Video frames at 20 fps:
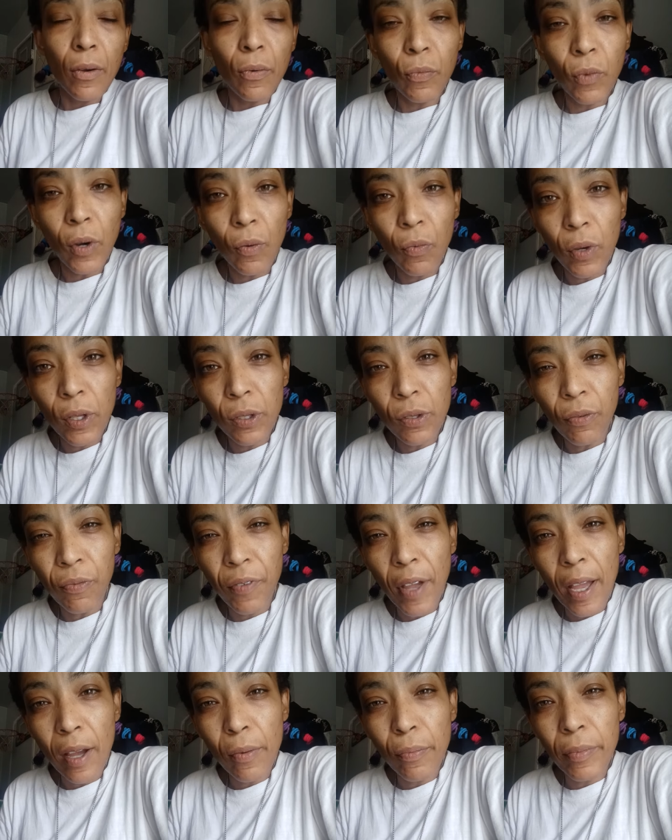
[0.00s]
well, when you
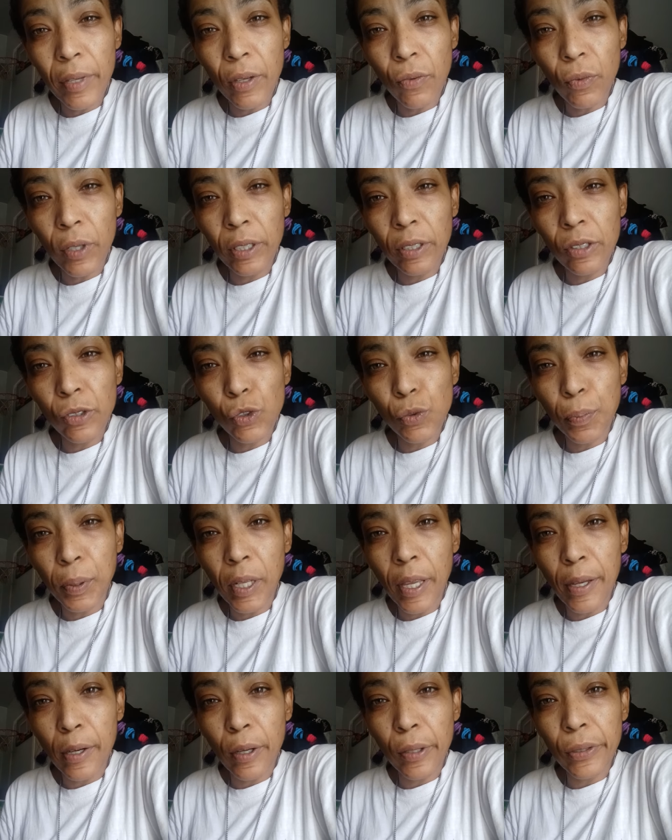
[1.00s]
found me, what did you
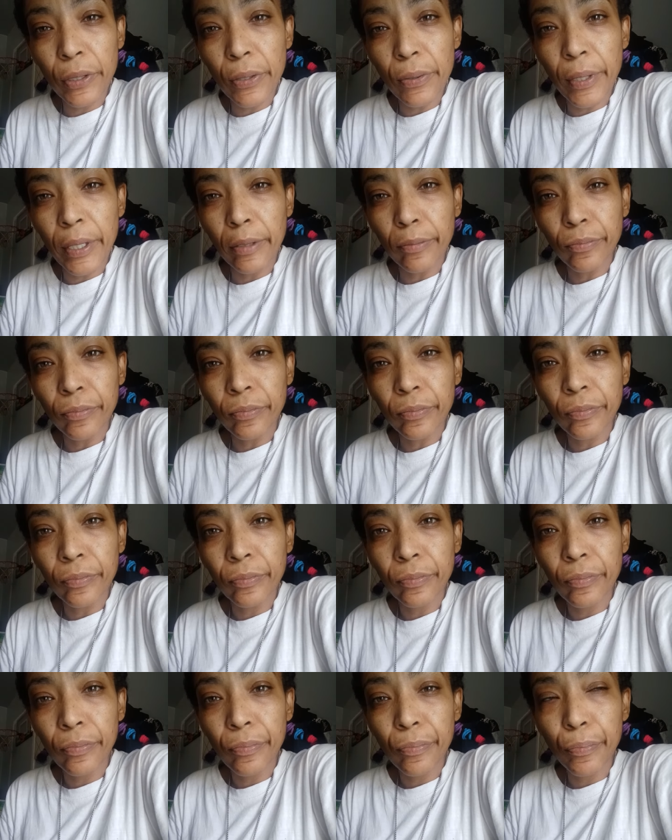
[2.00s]
plan on doing?
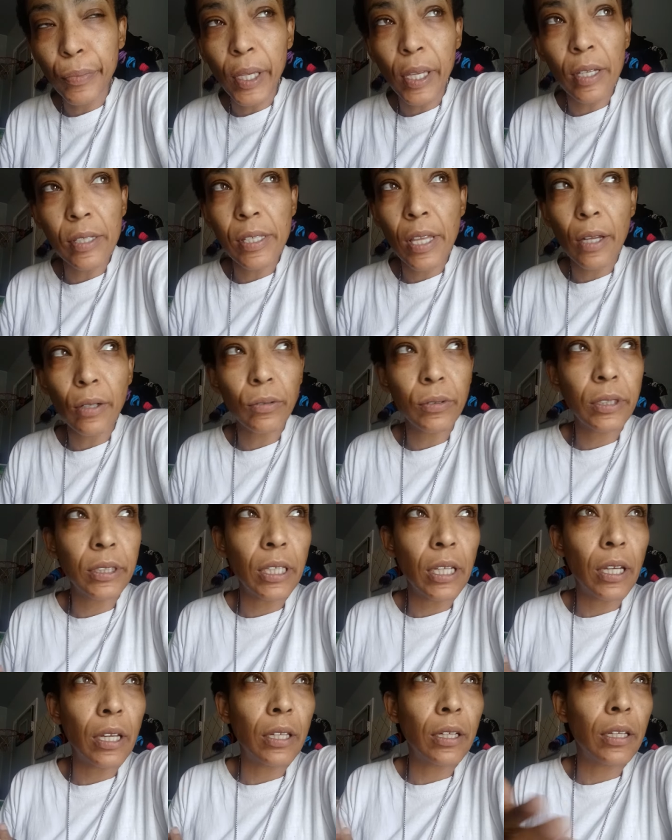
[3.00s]
Because I don't
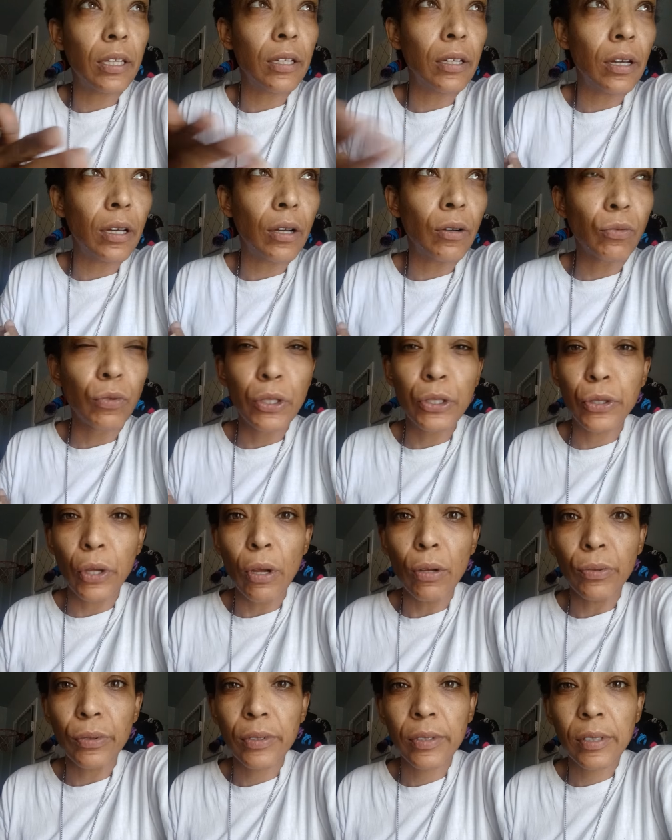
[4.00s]
see any uh,
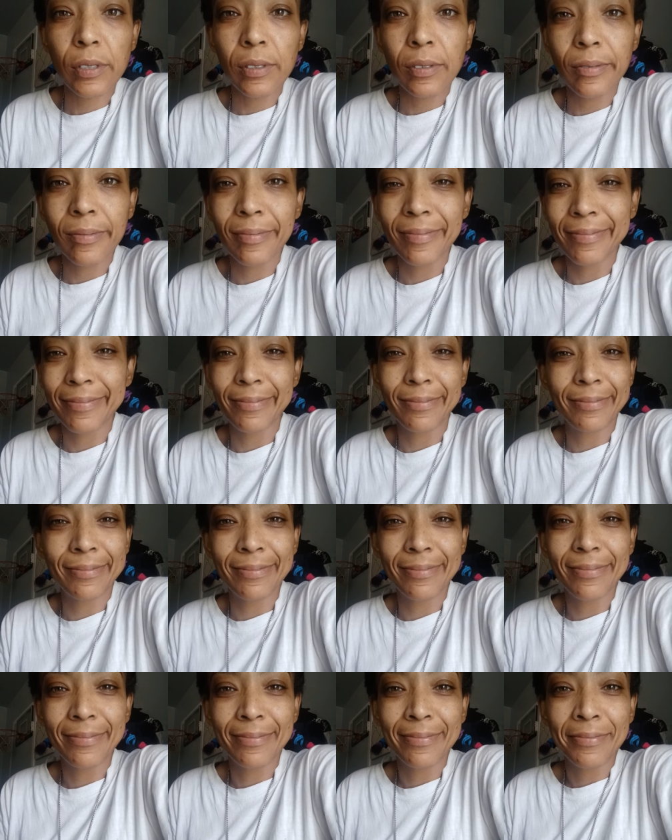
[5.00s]
results.
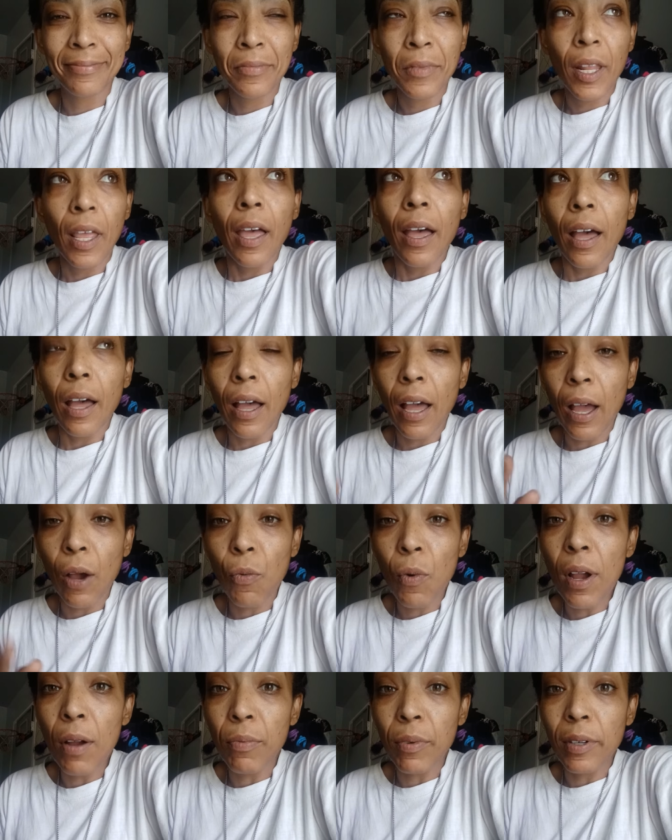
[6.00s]

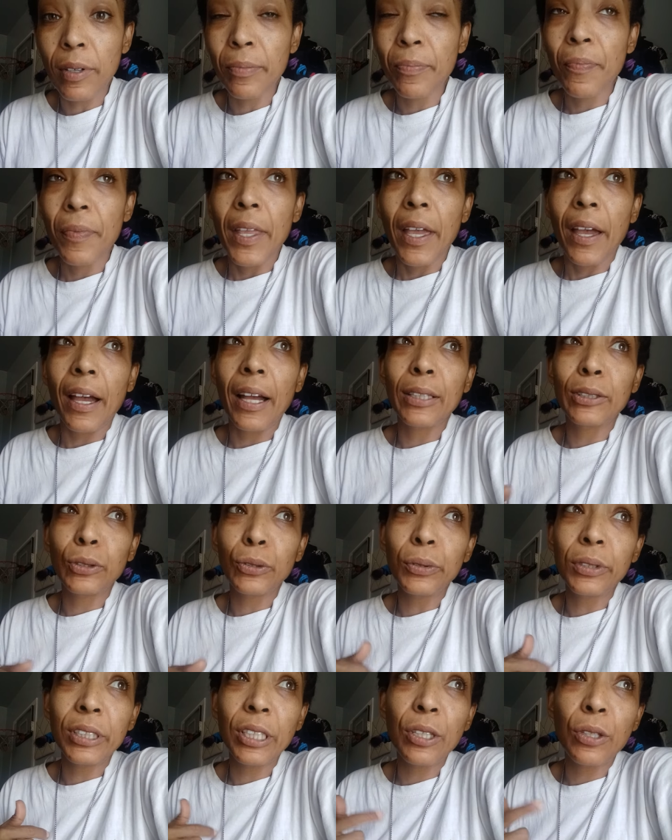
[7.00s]
However, I
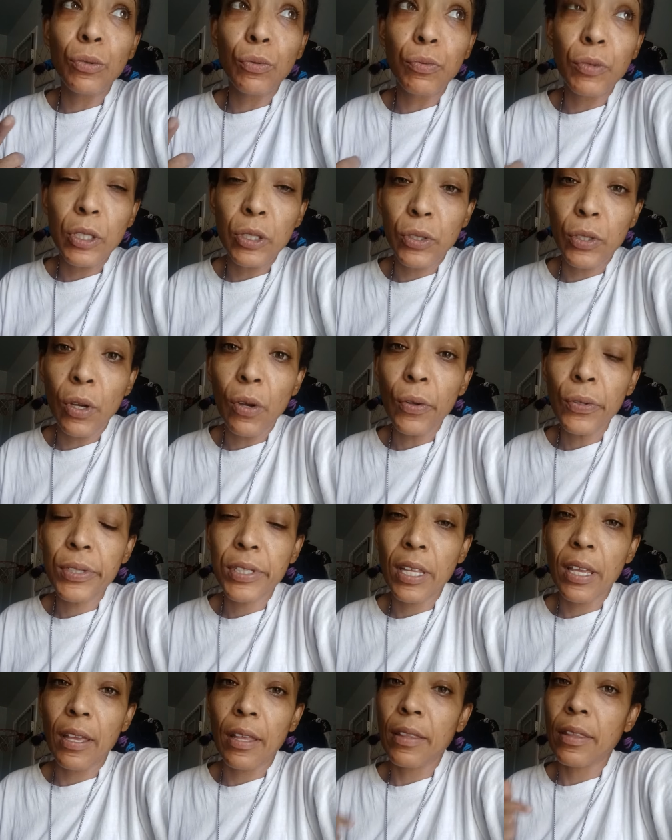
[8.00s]
do see the
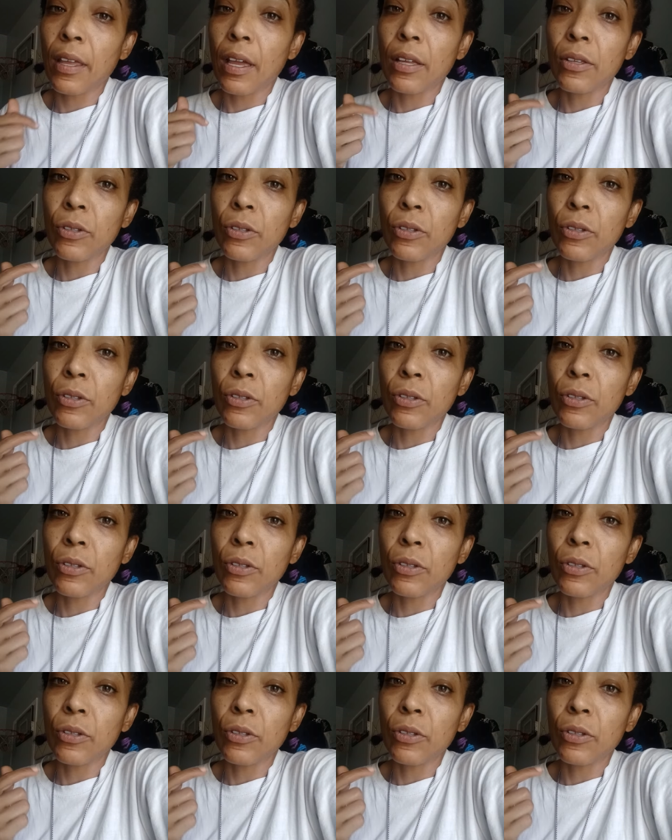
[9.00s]
results and